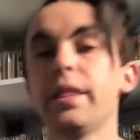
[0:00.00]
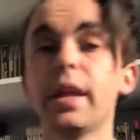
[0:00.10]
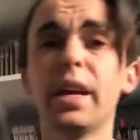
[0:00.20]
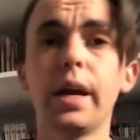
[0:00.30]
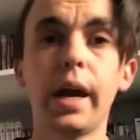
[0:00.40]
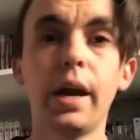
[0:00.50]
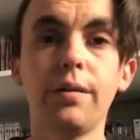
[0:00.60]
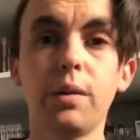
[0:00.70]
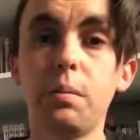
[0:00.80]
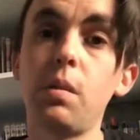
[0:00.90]
Then
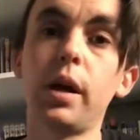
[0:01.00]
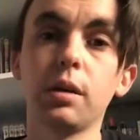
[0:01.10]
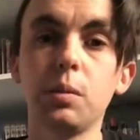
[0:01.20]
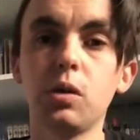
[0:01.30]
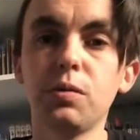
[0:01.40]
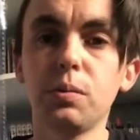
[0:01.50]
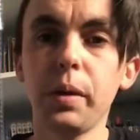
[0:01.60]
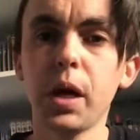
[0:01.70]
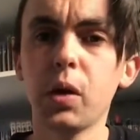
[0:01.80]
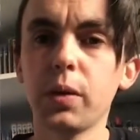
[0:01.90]
have the Mighty Morphin
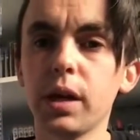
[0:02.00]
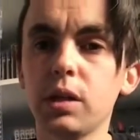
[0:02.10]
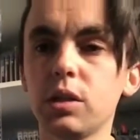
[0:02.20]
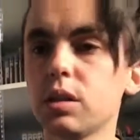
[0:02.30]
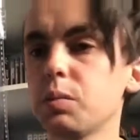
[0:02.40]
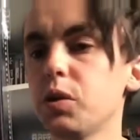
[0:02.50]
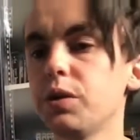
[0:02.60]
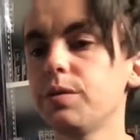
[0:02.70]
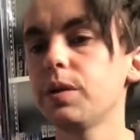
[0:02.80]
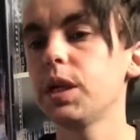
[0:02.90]
Power Rangers
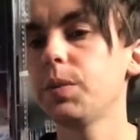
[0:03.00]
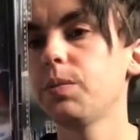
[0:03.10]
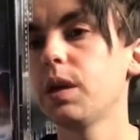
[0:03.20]
movie.